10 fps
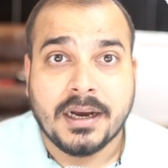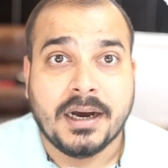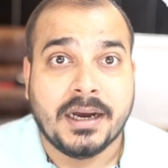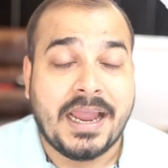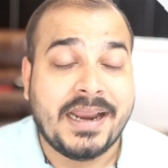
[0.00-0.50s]

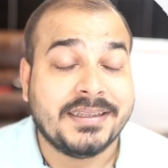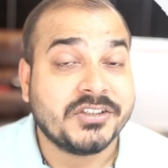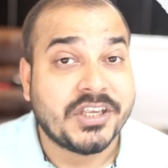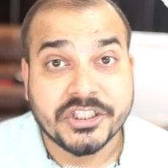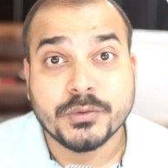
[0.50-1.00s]
uh, and the
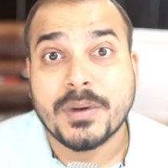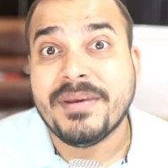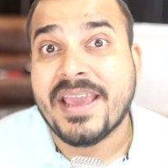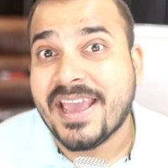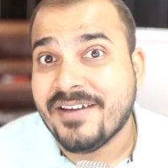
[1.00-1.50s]
sessions will
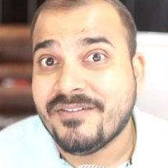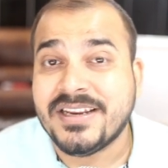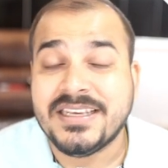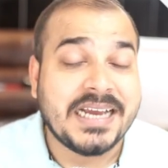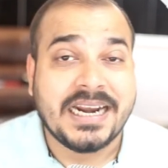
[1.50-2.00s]
be every
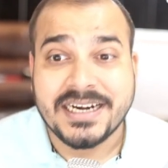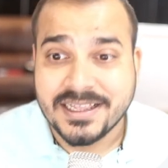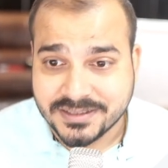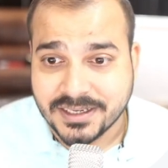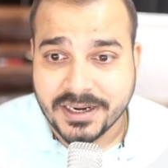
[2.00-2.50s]
Saturday
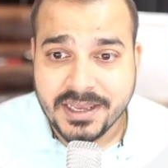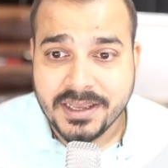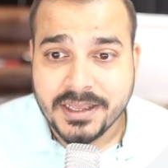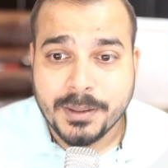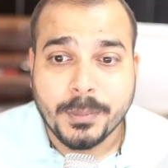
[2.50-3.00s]
and Sunday
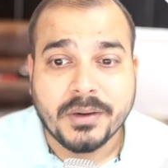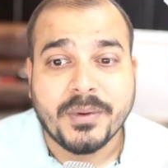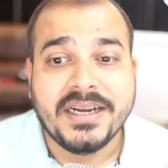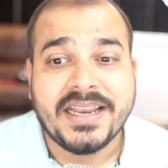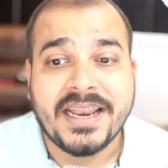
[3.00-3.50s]

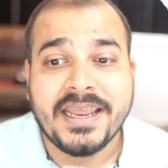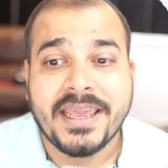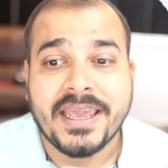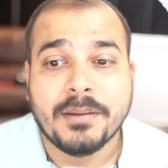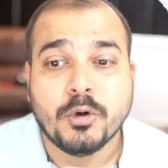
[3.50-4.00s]
between ten
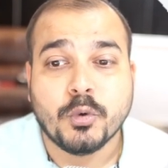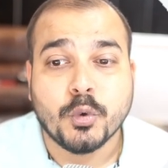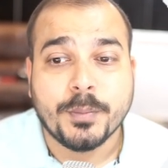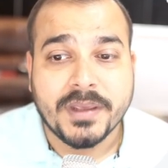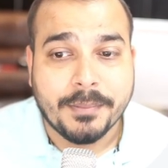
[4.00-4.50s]
A M to
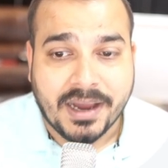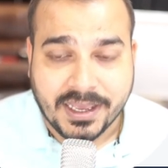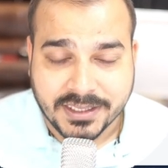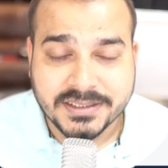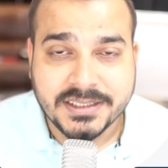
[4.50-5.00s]
two P M
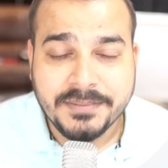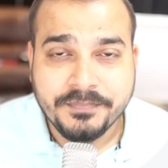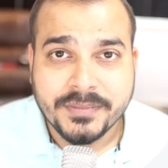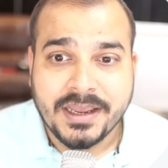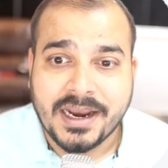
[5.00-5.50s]
I S T.
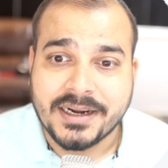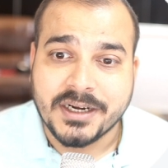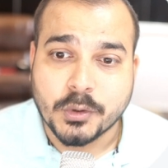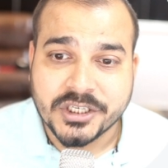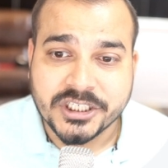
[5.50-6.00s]
And the
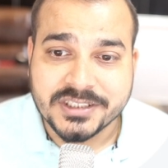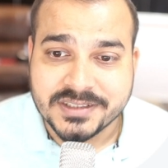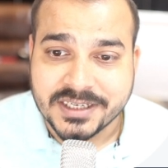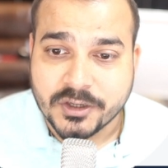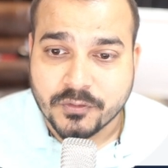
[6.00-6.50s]
duration is
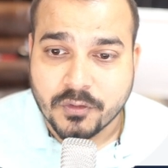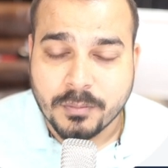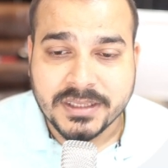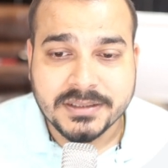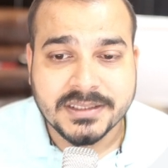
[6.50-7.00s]
three to four
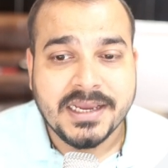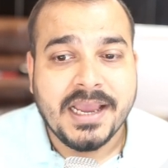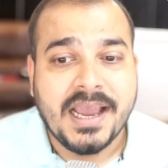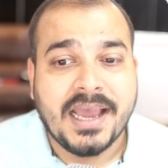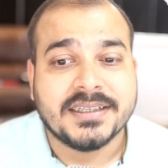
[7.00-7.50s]
months
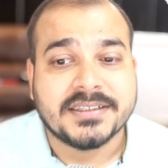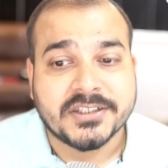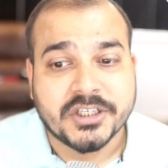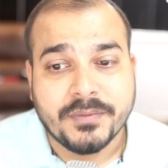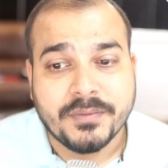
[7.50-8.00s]
and the
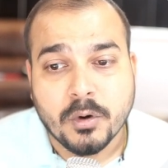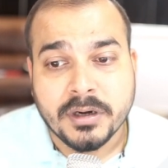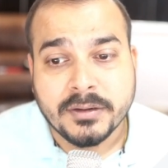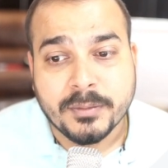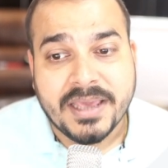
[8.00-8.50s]
session will
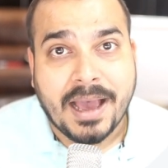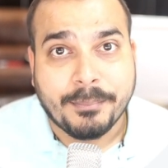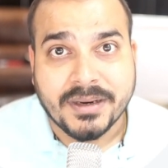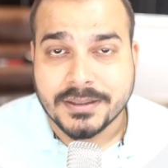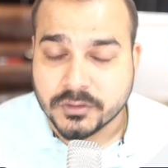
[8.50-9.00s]
going to be
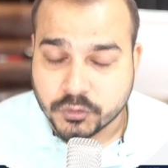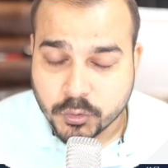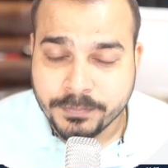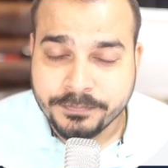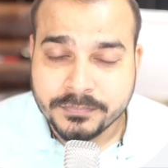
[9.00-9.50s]
happen in
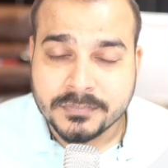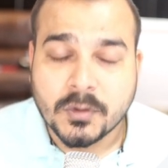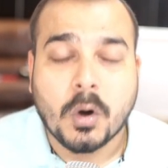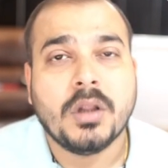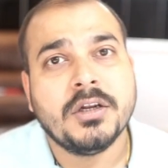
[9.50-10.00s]
Zoom.
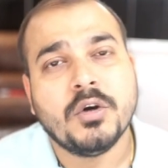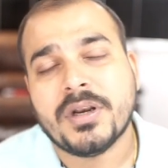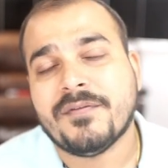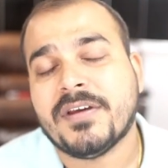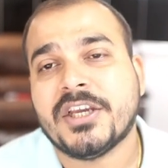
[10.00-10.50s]
All the
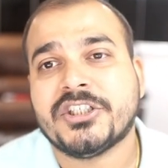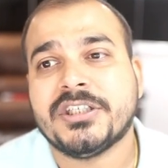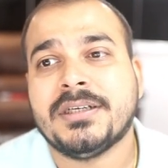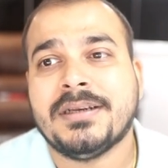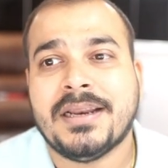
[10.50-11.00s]

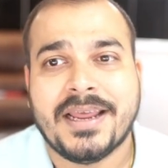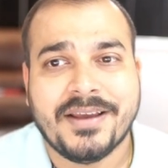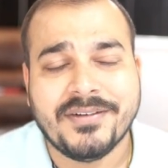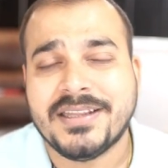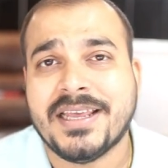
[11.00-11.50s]
notification,
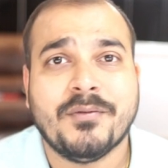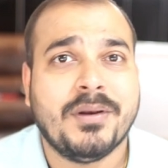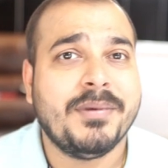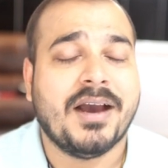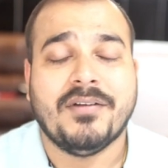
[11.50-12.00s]
everything
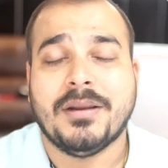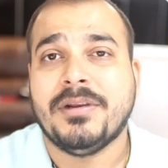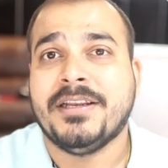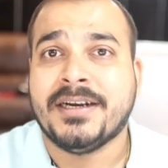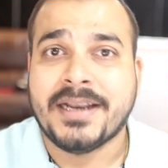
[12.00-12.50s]
will be
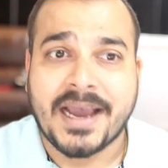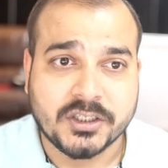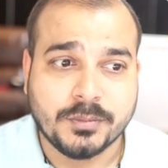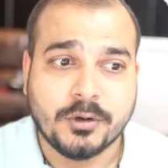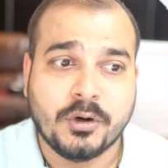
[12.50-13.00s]
available in the
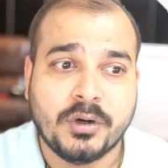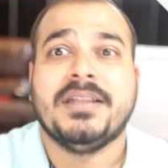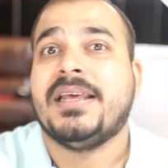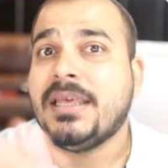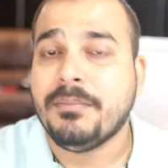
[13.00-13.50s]
dashboard,
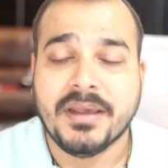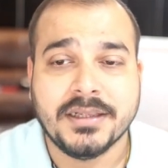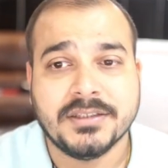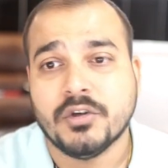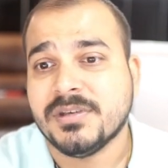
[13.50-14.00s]
the
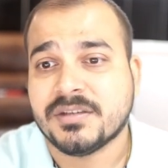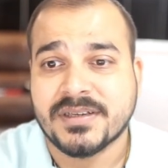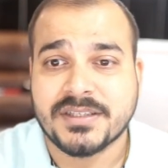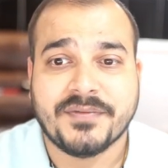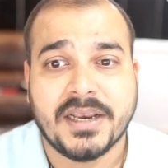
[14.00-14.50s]
emails you'll be
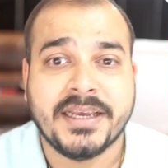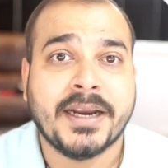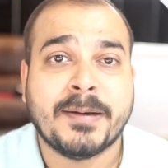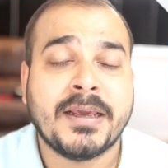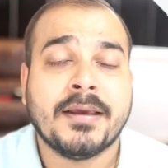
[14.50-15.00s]
specifically
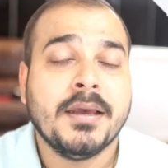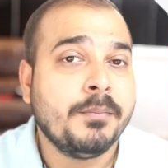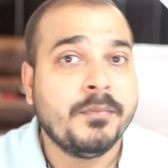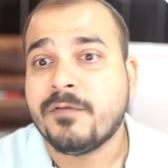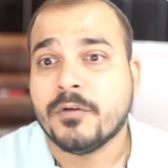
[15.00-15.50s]
getting
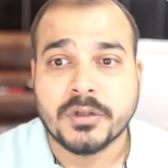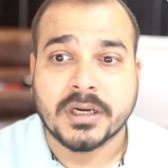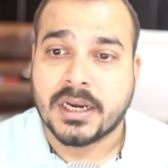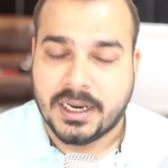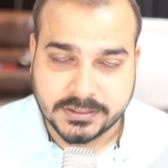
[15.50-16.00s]
before the
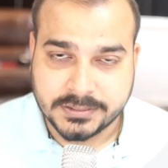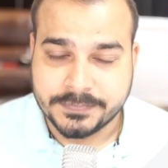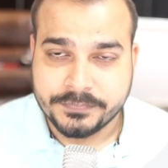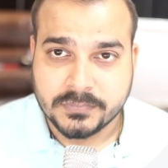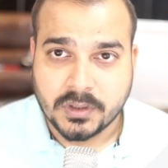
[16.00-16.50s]
class.
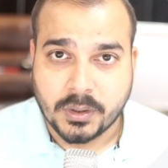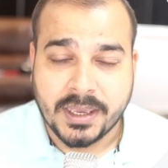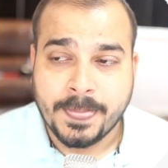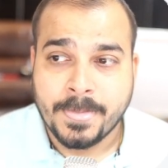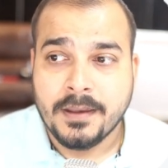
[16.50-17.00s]

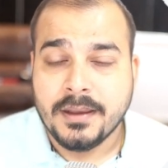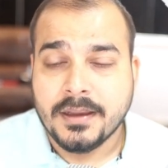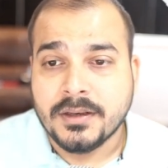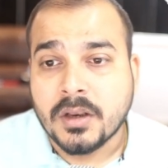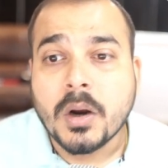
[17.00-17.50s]
Okay.
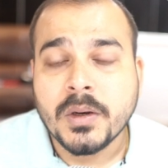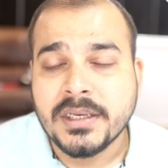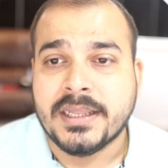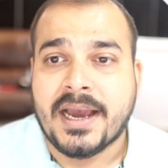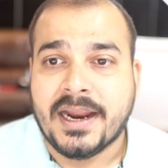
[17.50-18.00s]
Not
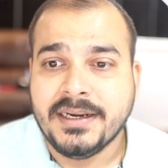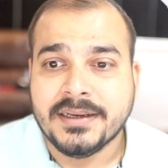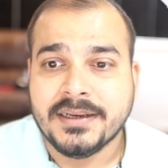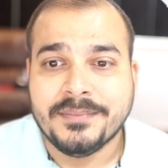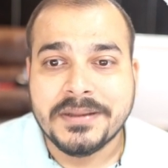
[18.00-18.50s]
only that,
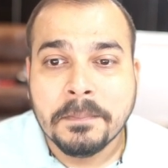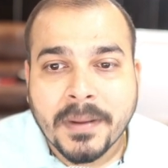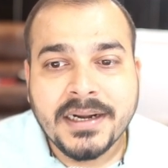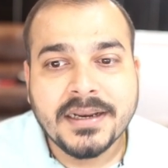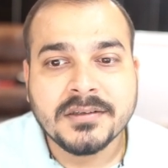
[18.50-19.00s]
the
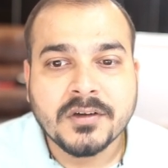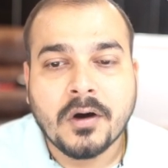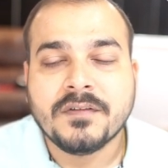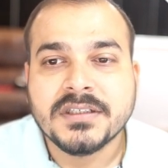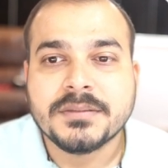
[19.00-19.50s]
mentors
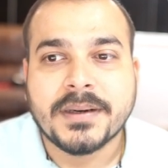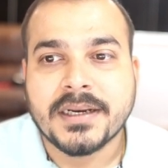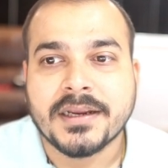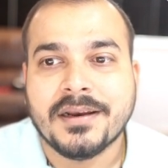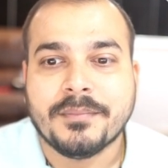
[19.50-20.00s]
of this
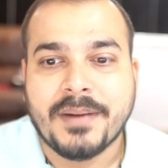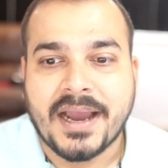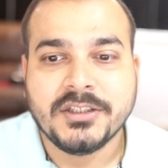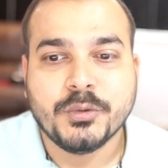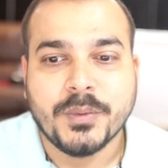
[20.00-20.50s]
particular
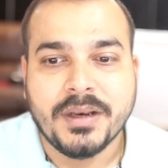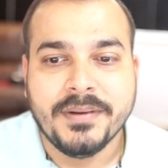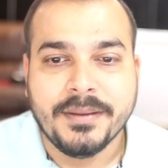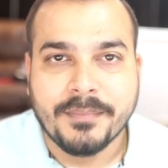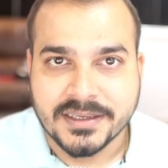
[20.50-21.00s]
batch will
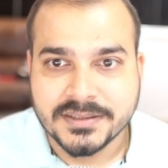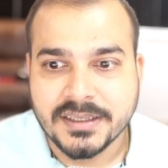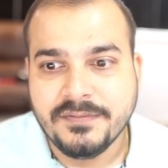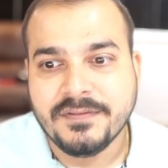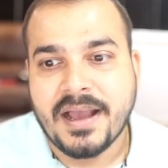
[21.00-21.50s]
be
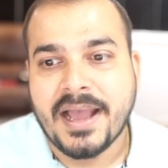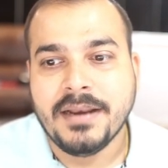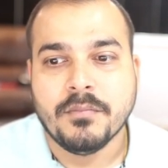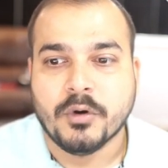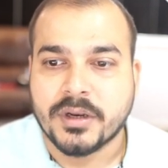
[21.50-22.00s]
myself
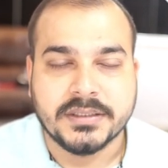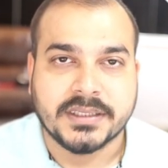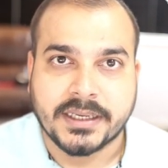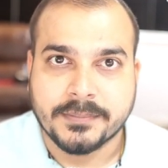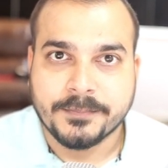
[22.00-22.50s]
and Monal
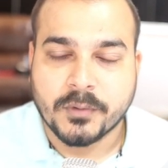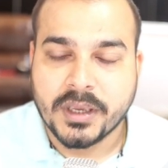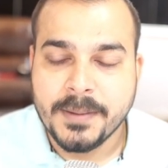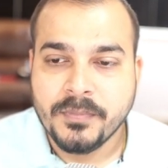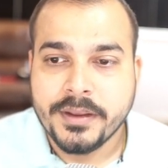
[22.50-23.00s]
Singh.
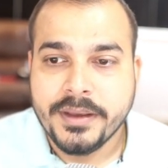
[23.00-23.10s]
Okay.